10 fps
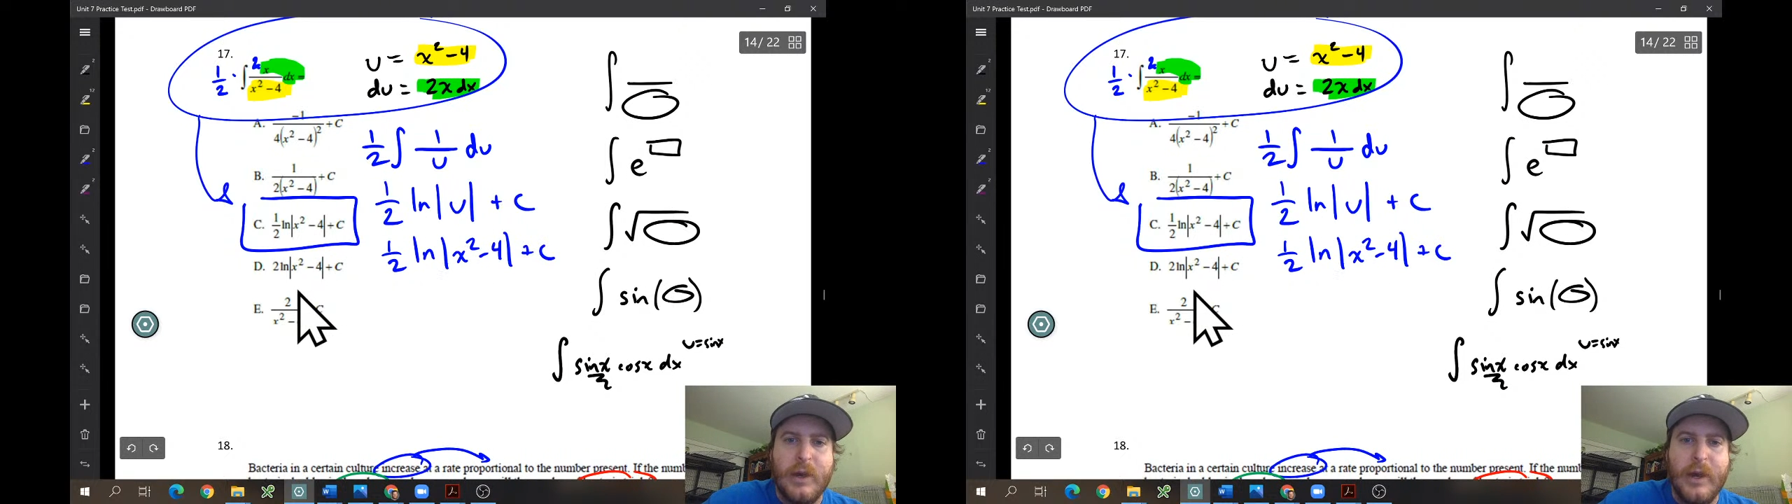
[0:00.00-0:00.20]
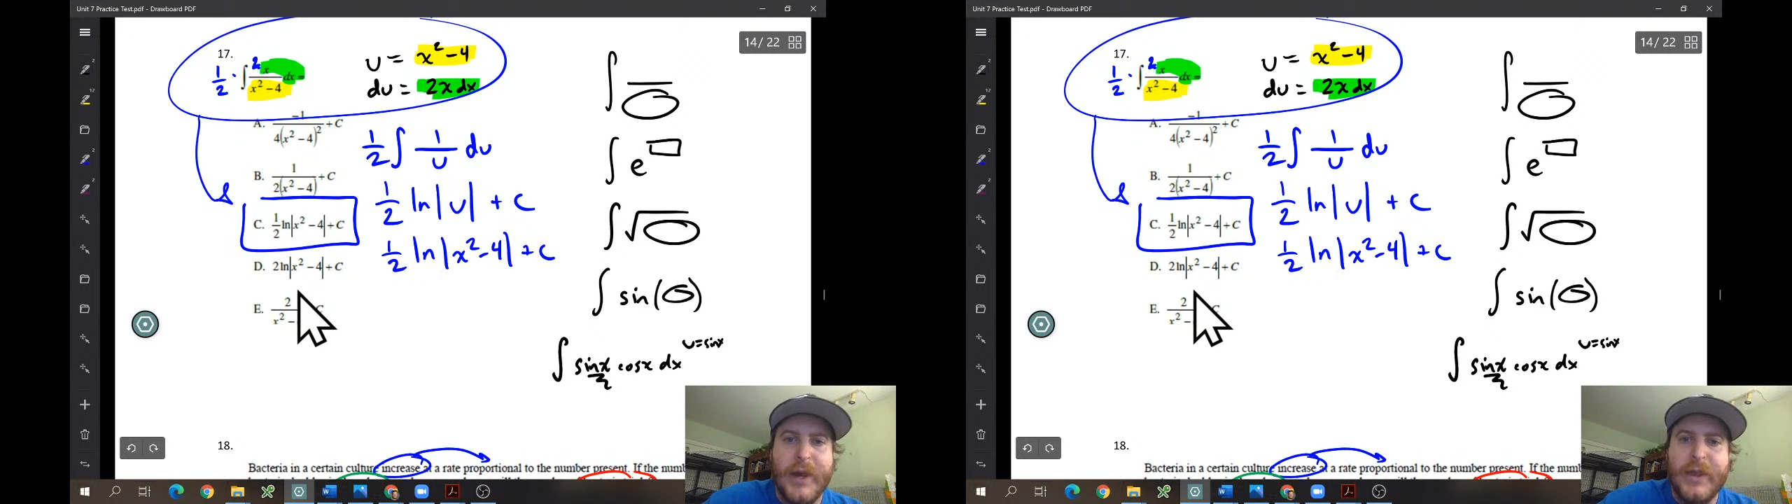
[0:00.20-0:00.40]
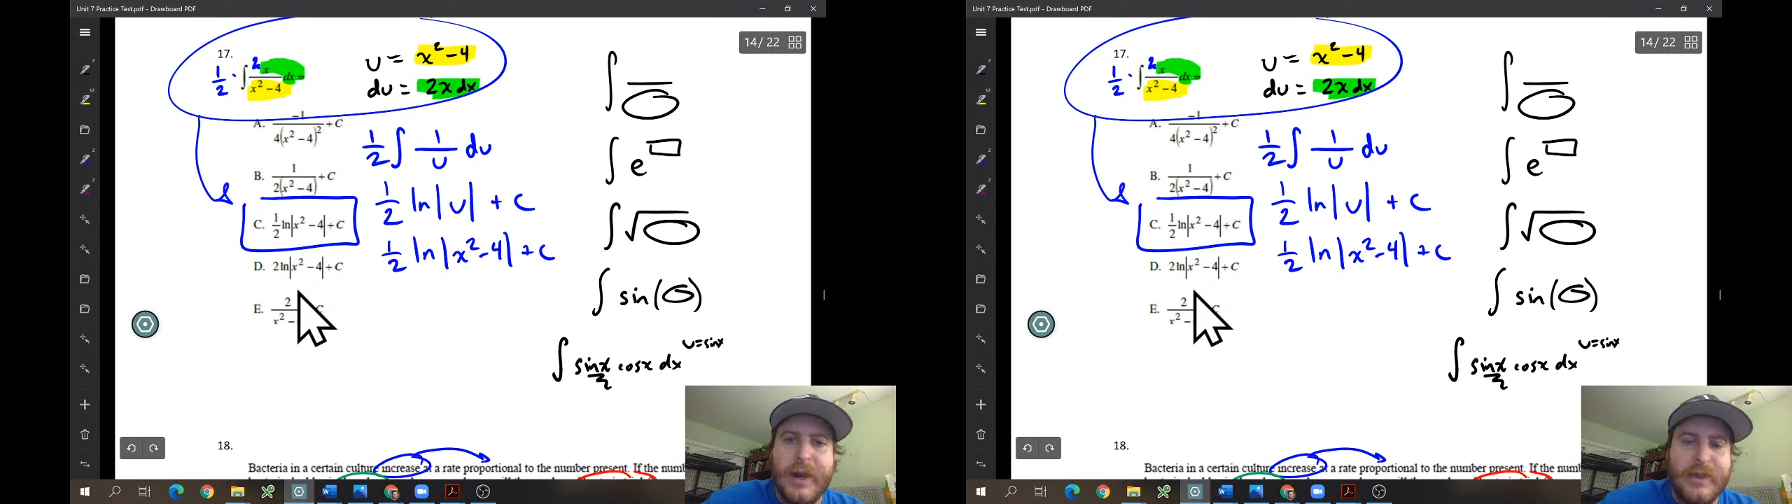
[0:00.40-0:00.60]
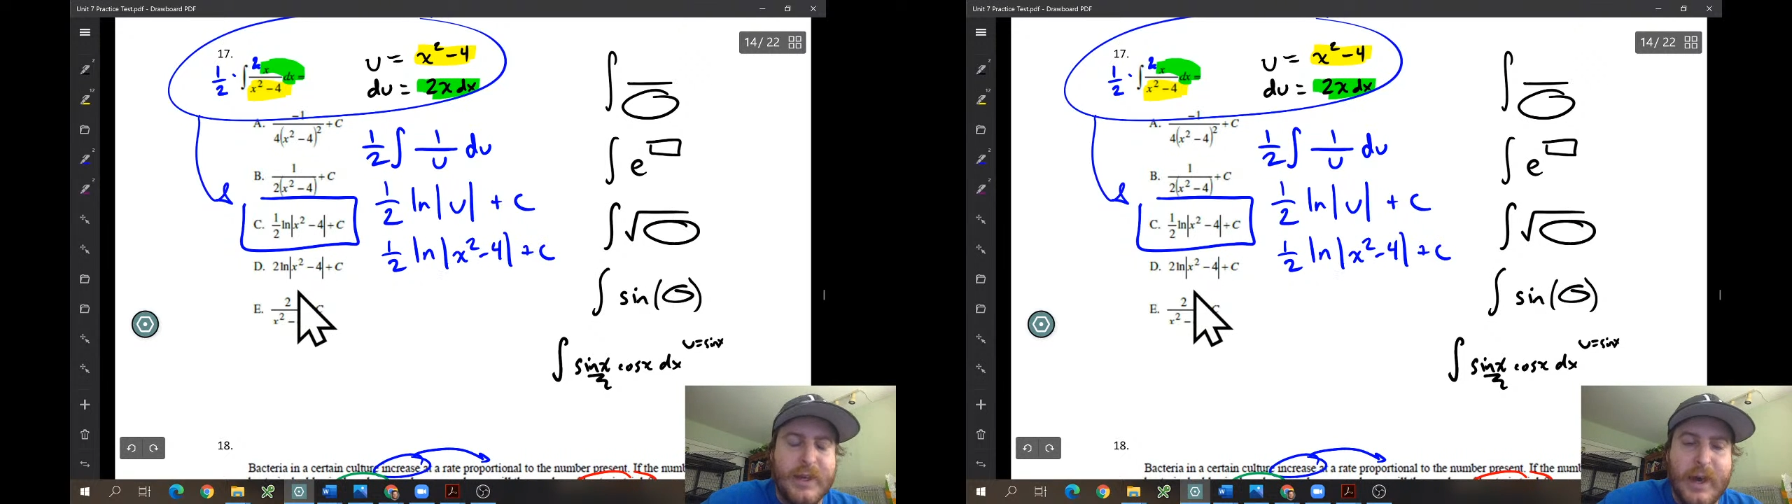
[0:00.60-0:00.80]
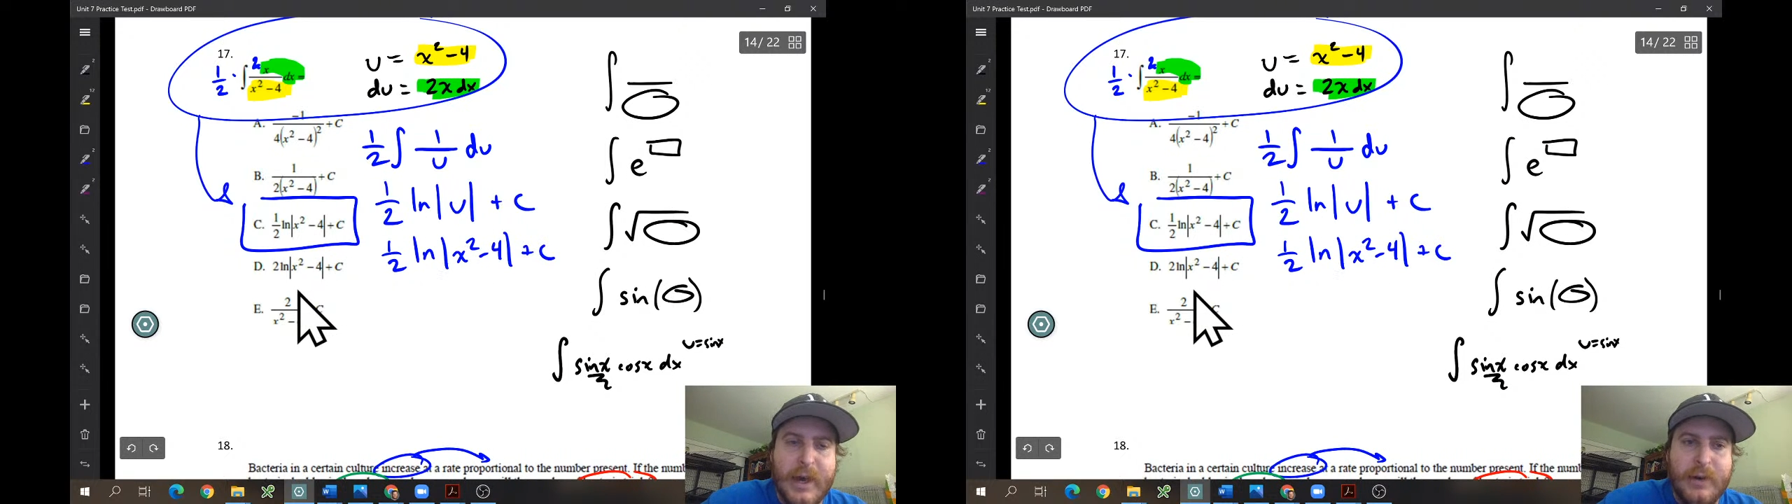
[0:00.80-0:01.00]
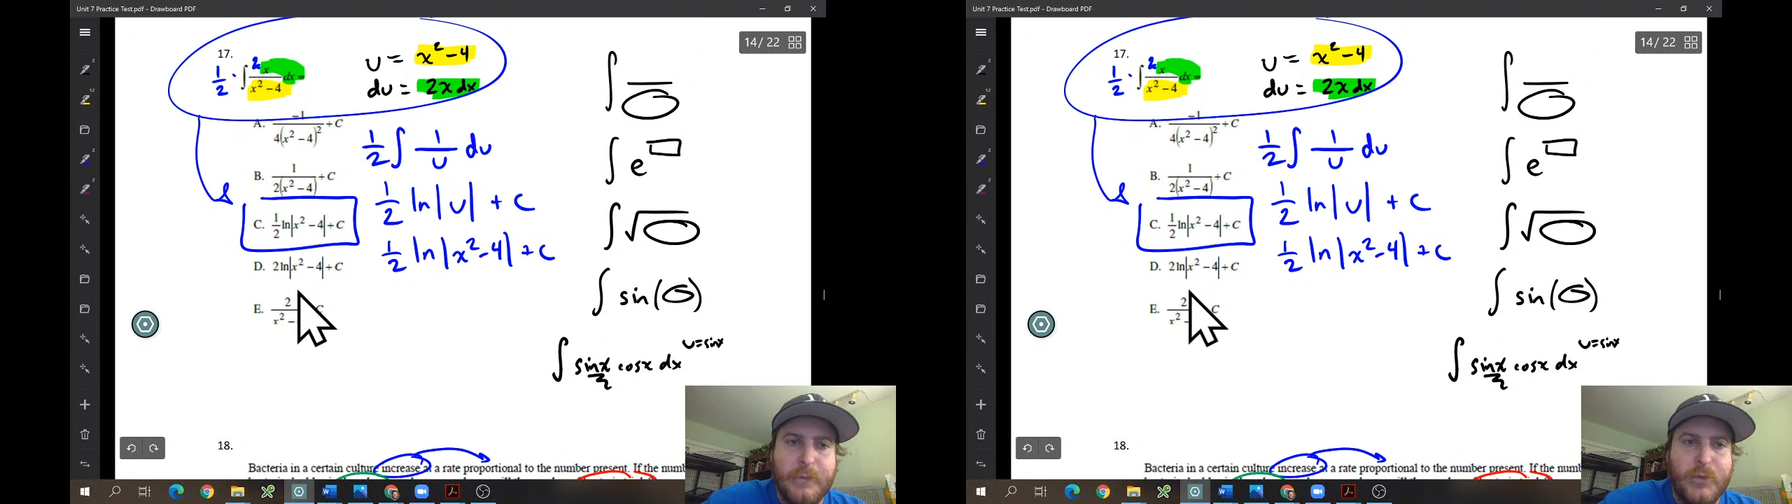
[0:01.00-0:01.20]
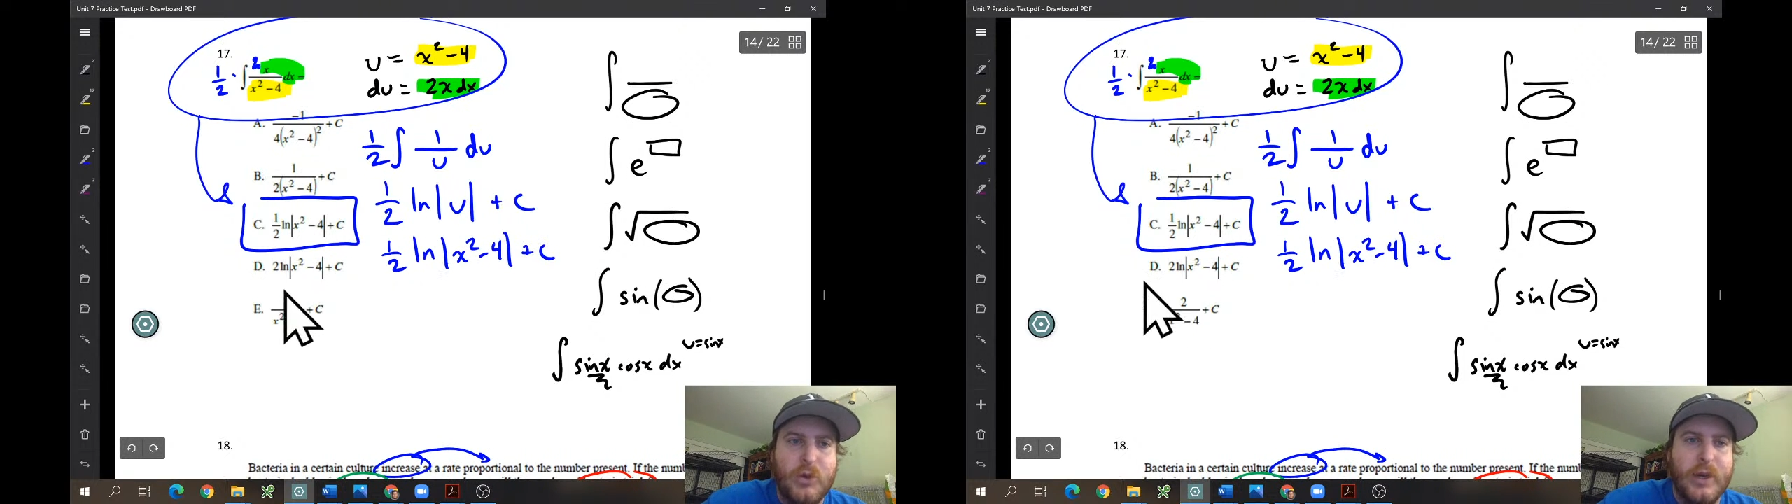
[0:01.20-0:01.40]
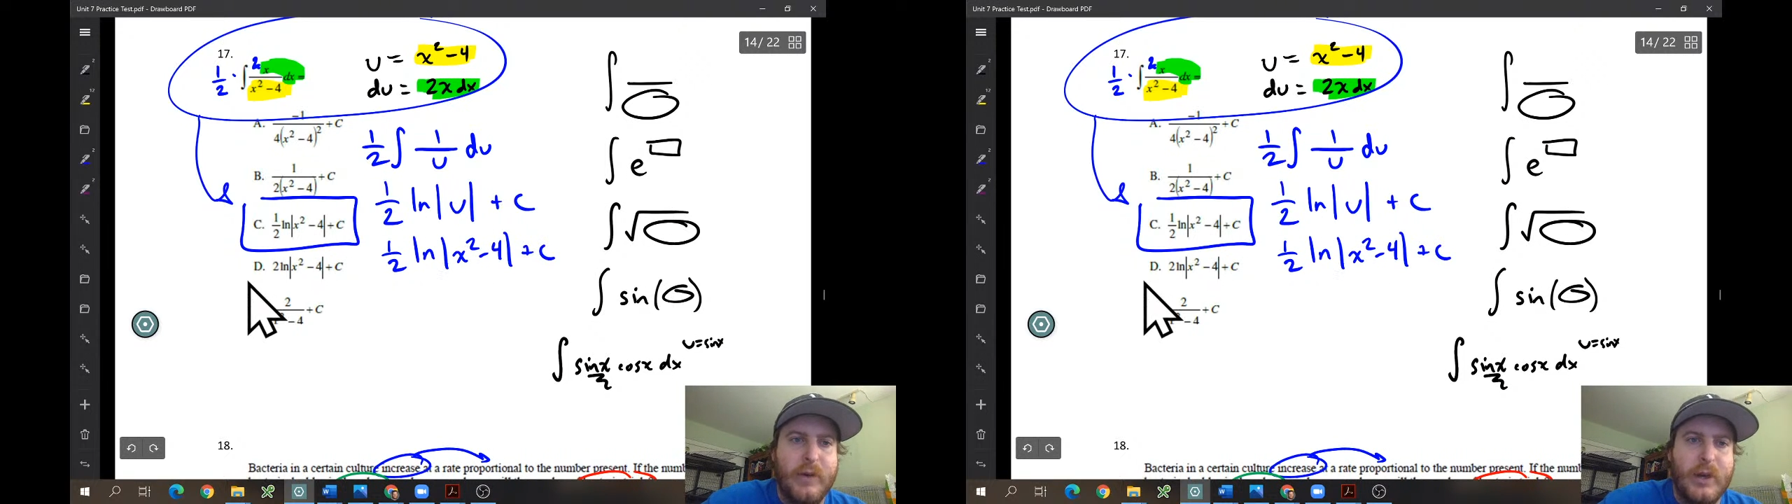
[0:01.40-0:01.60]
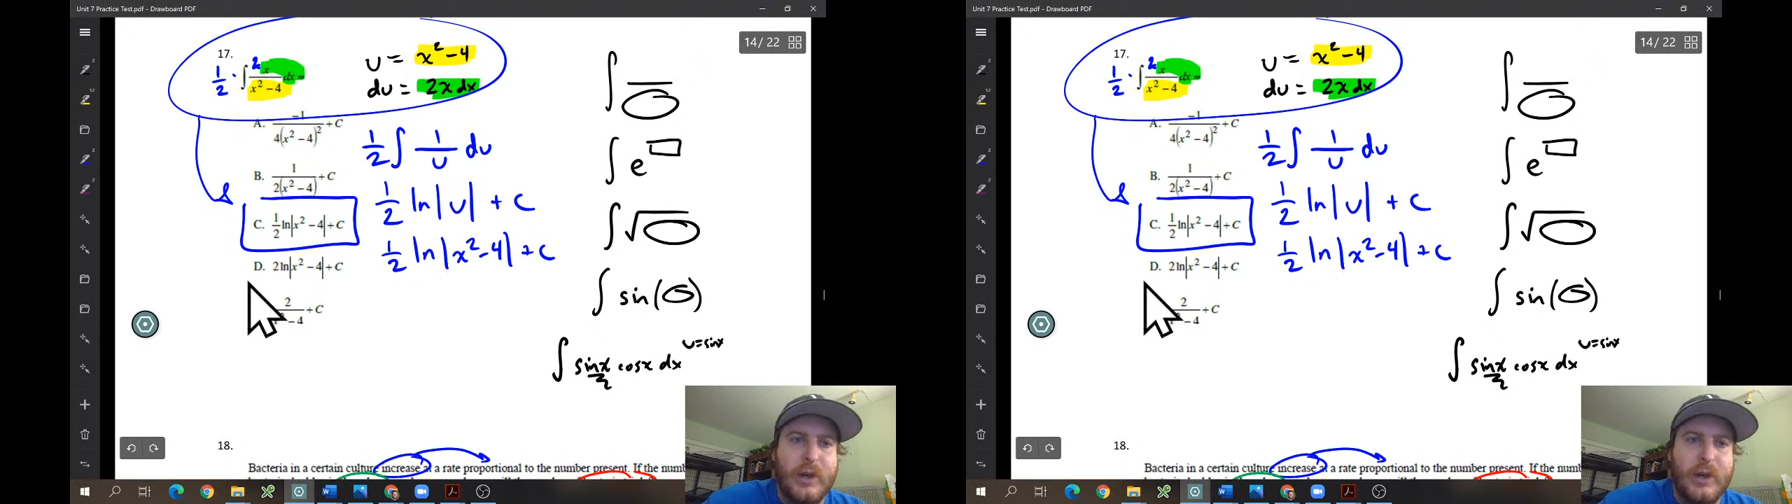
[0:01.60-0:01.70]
And then at the end, you could even,